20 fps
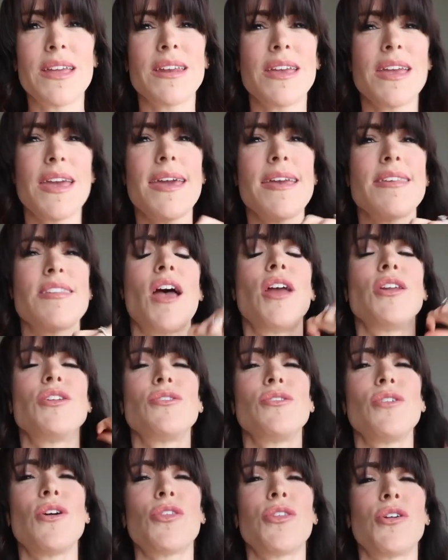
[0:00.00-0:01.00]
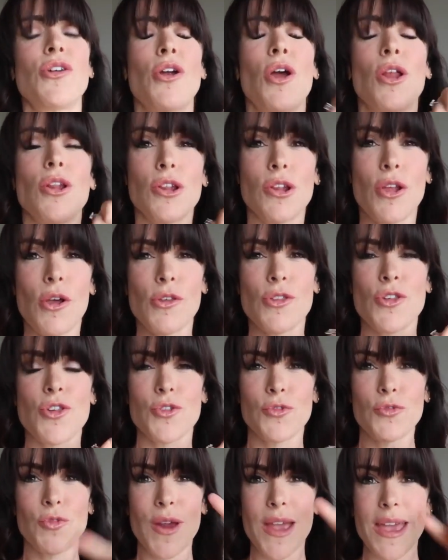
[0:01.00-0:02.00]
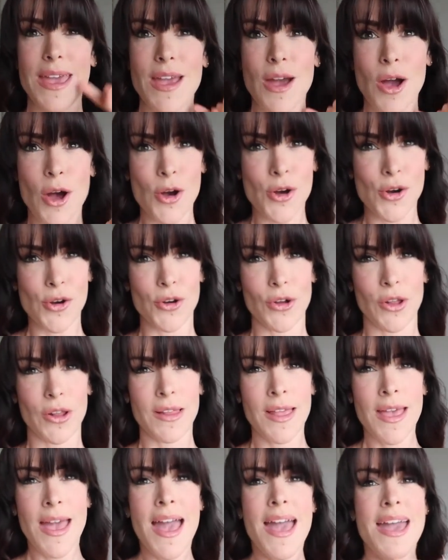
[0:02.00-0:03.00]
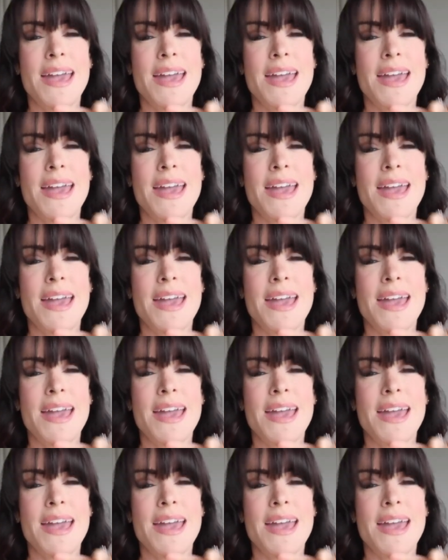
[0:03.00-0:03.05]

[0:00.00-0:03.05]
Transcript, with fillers: It is another lingerie haul.